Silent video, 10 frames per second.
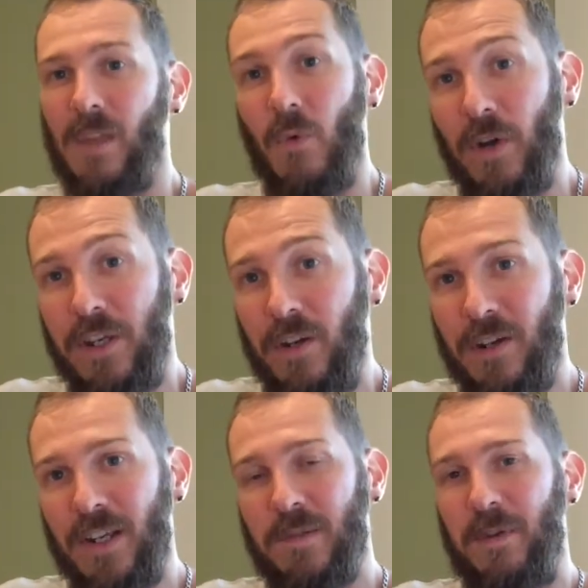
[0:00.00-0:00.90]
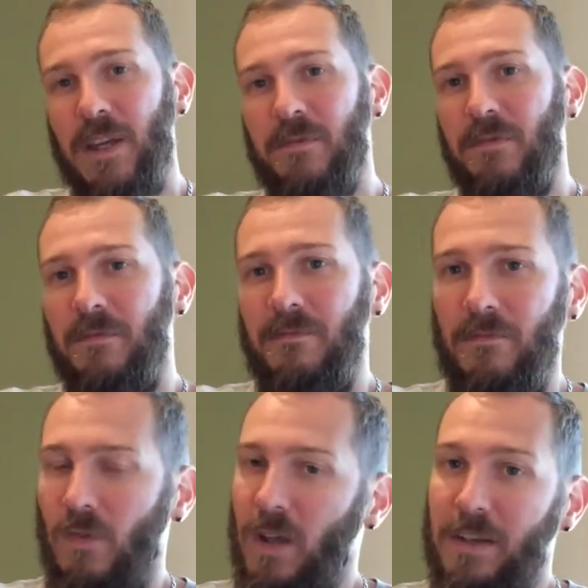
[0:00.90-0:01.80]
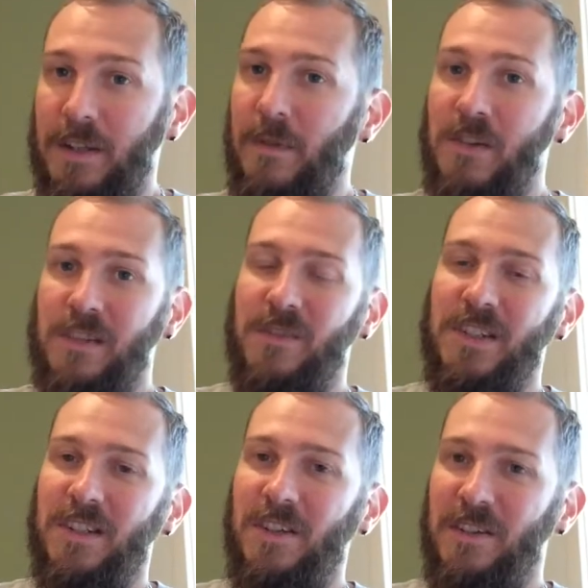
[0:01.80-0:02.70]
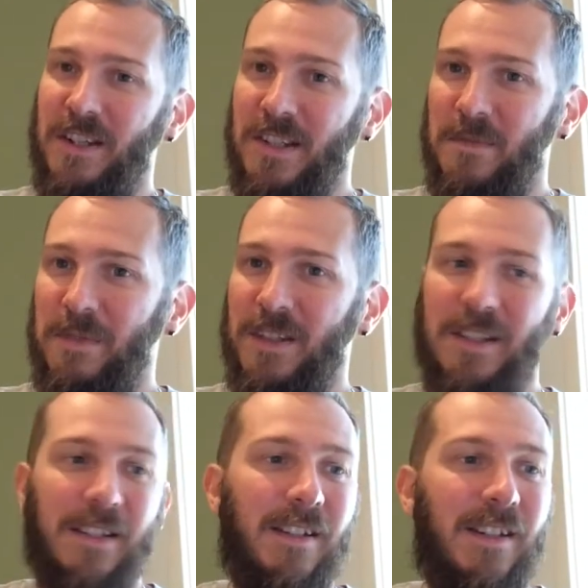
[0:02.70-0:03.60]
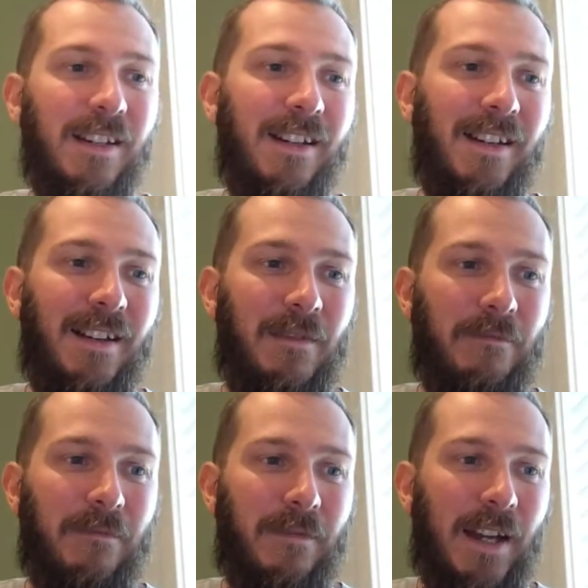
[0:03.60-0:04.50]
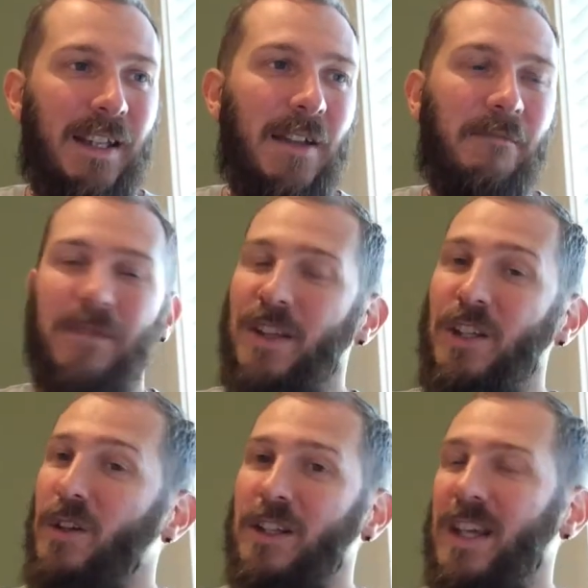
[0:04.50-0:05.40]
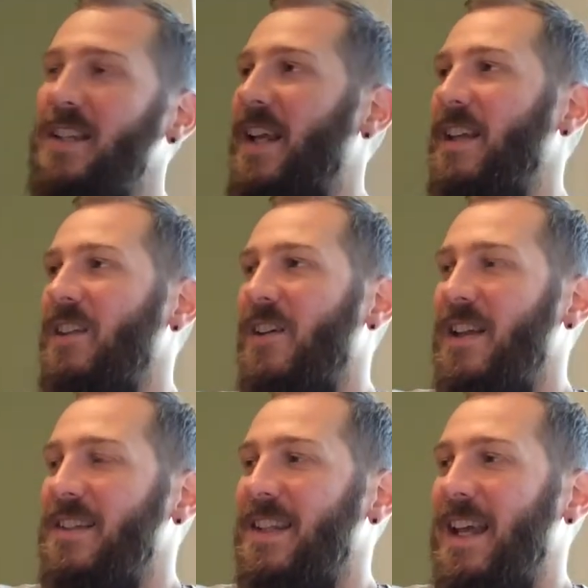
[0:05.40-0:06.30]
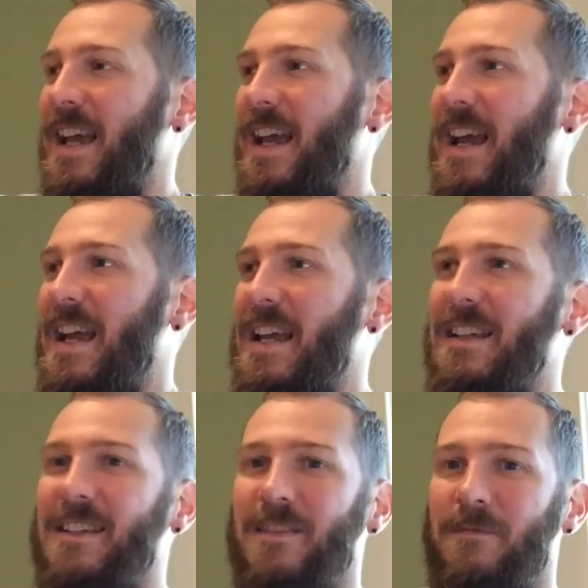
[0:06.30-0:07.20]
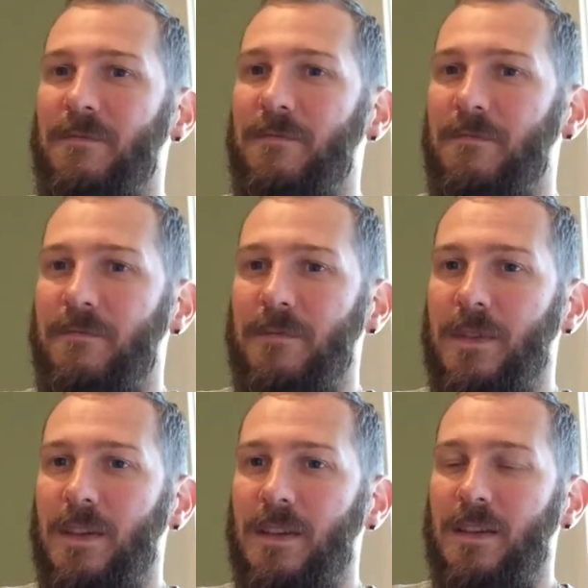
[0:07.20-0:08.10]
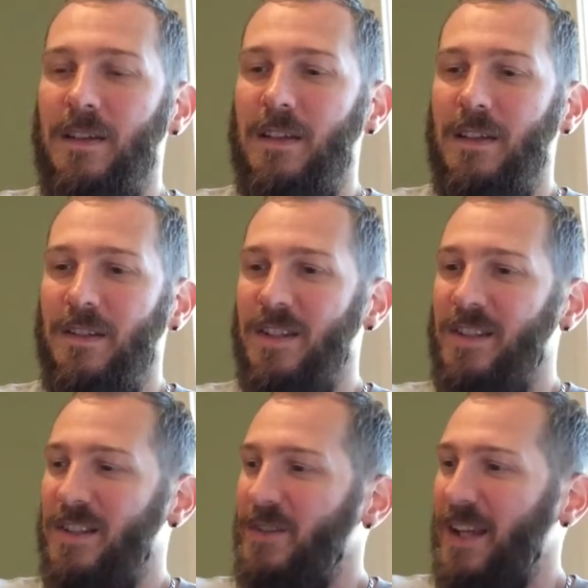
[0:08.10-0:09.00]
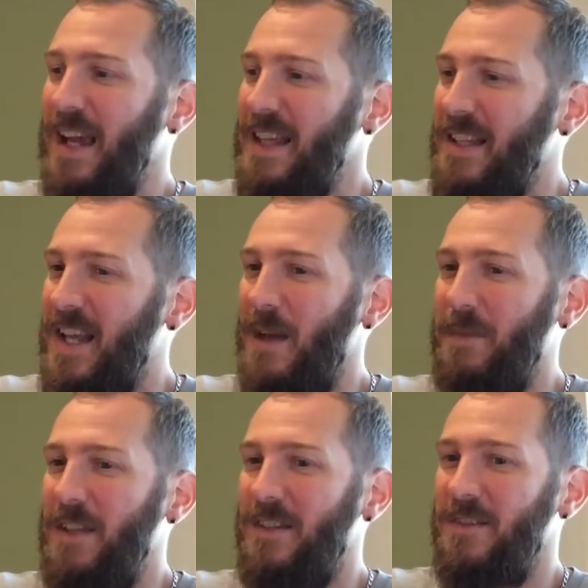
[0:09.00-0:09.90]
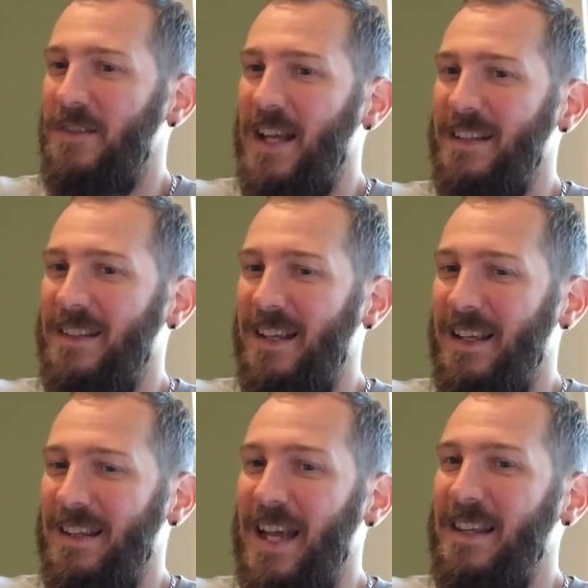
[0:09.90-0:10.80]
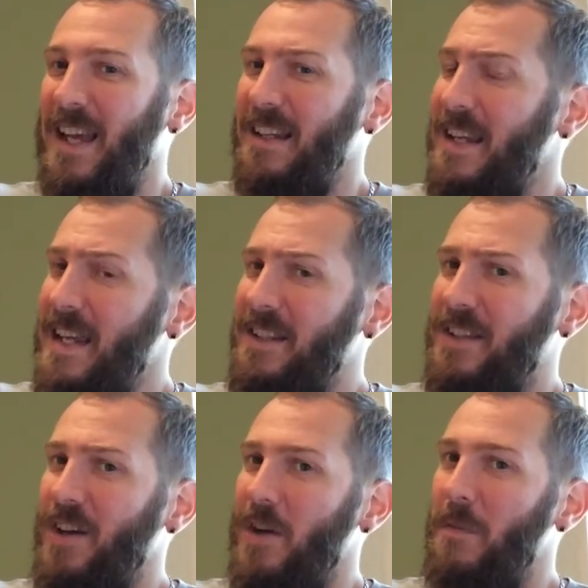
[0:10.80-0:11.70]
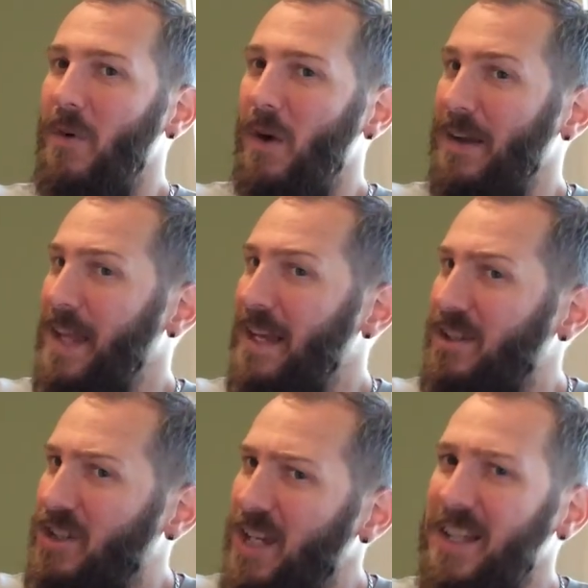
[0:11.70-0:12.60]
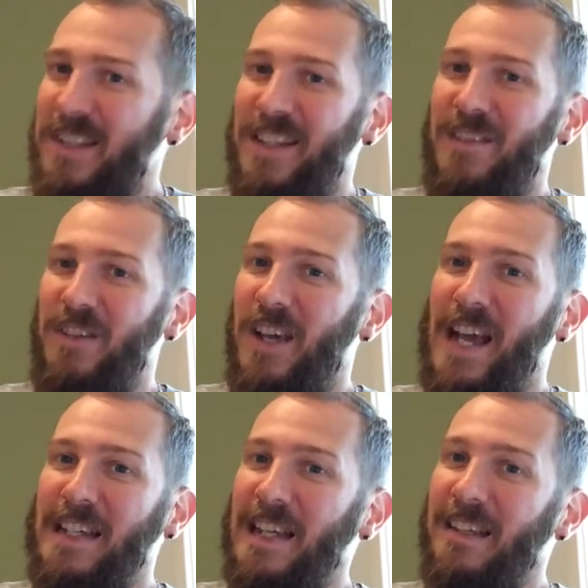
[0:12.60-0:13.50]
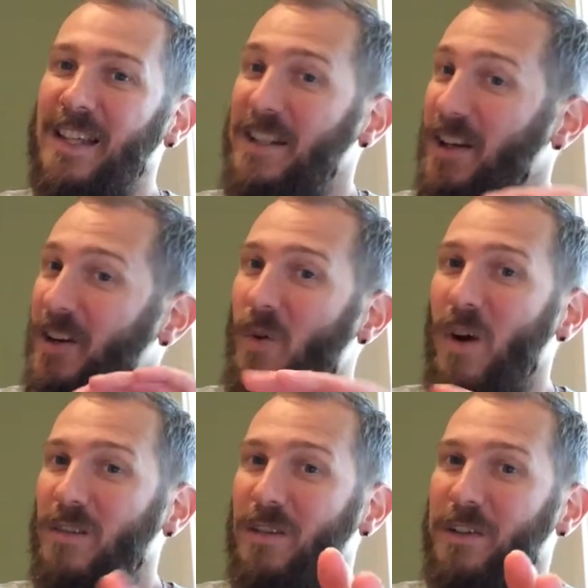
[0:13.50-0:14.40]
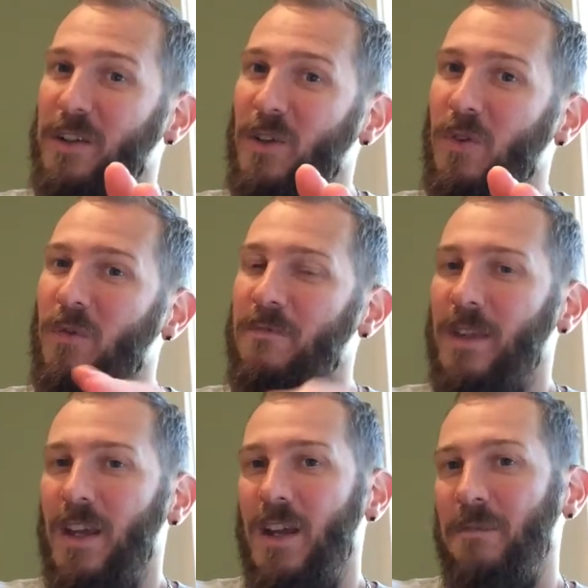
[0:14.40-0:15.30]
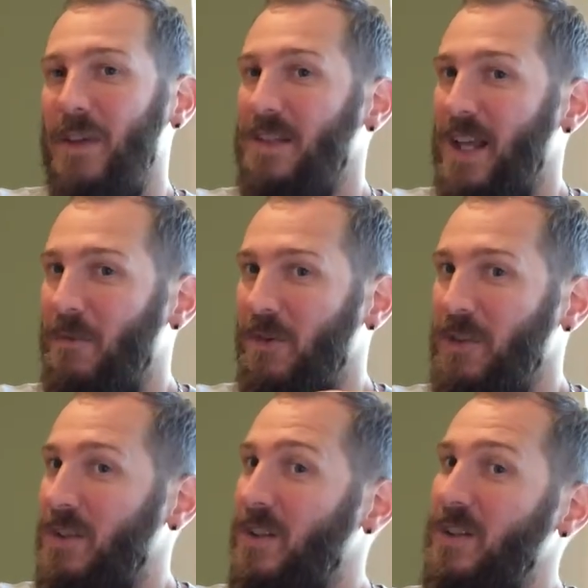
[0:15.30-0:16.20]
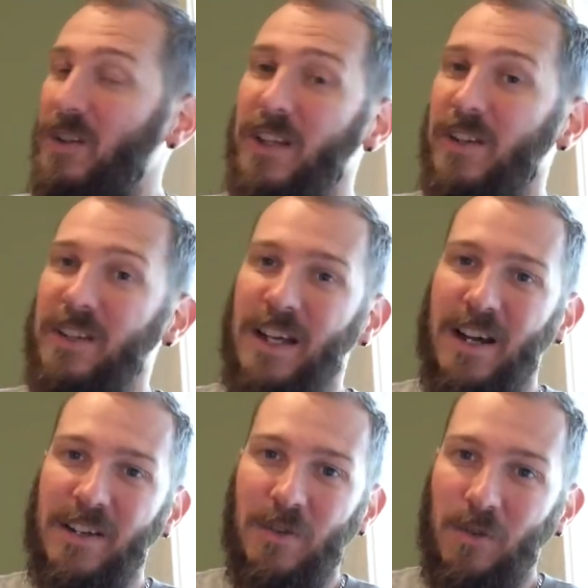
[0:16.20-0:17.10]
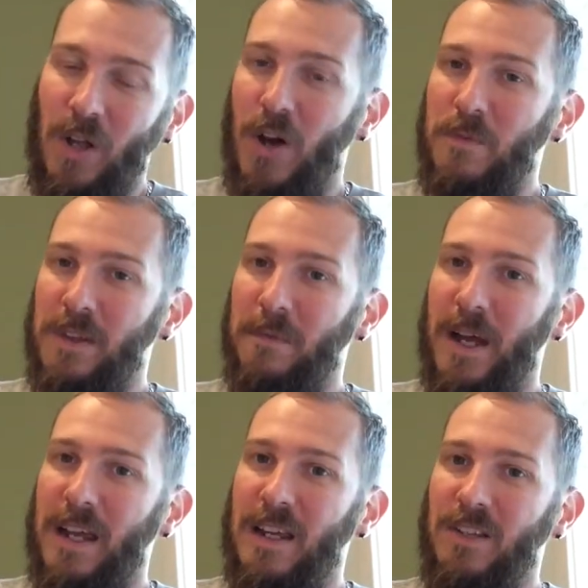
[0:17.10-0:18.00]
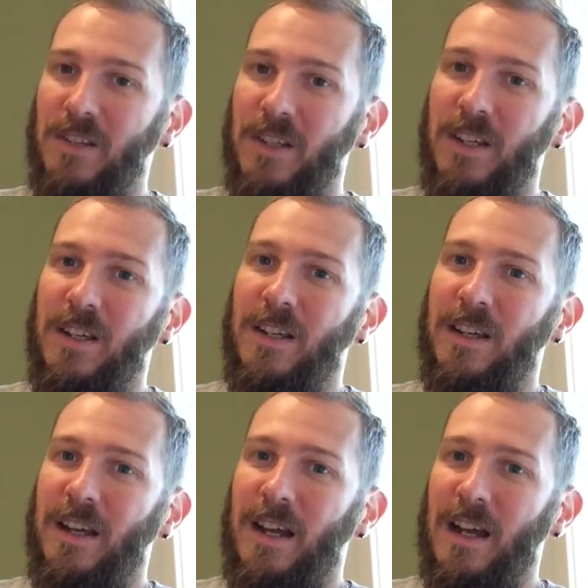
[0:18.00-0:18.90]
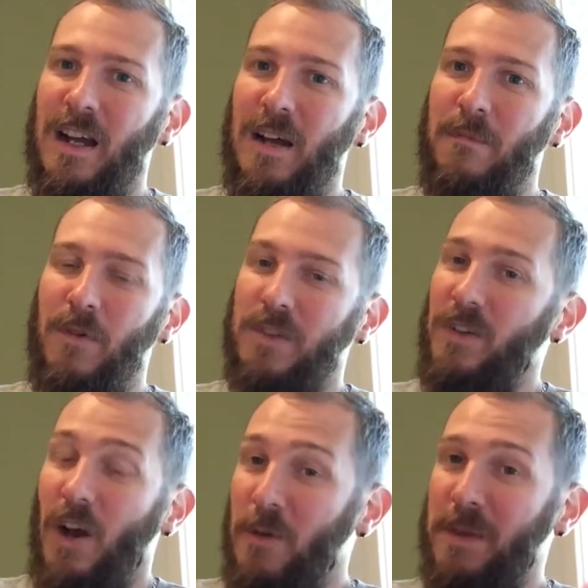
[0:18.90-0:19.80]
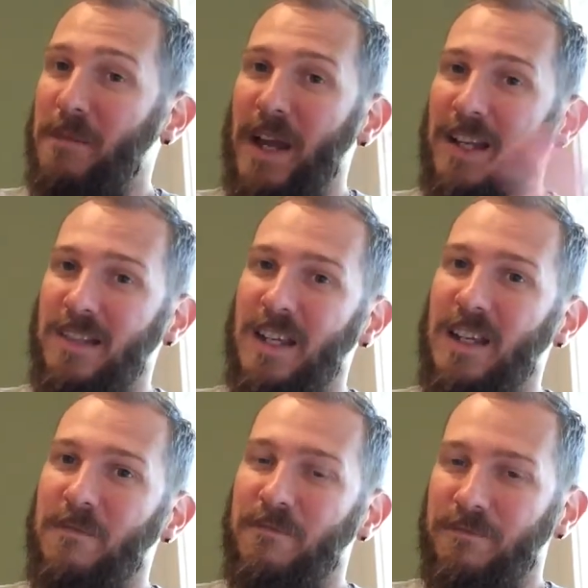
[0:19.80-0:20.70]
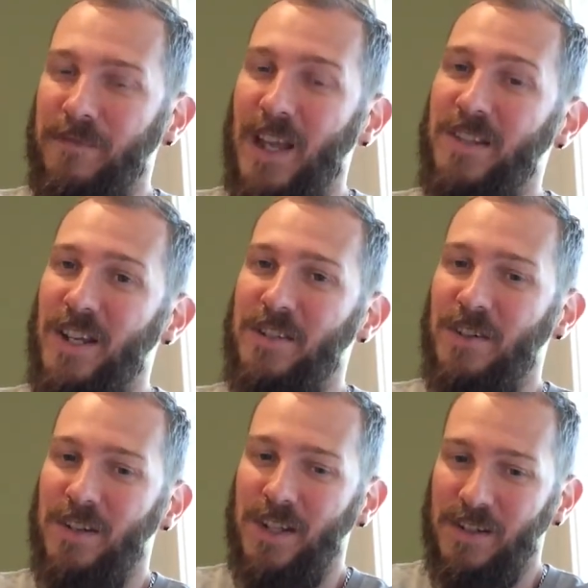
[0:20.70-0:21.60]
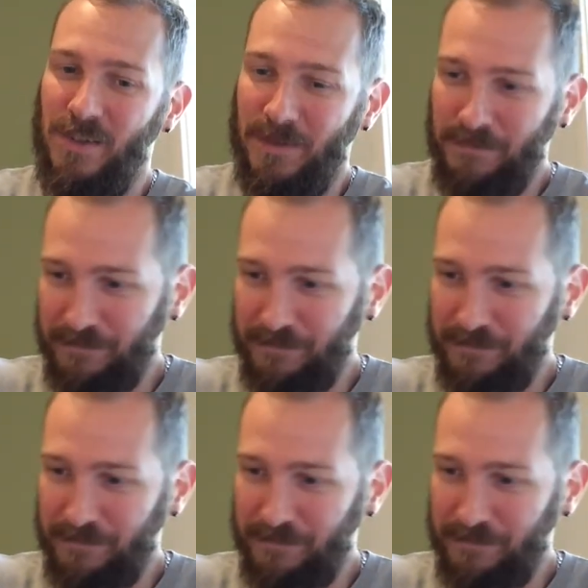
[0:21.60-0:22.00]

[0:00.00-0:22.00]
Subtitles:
We're curious people. Well, I think most of us are curious, but again, you look at these headlines and just look at how they tap into that need to know more, and they just leave you hanging. They don't quite reveal all, because they want you to click on the article, open the page, open the magazine, etc., etc.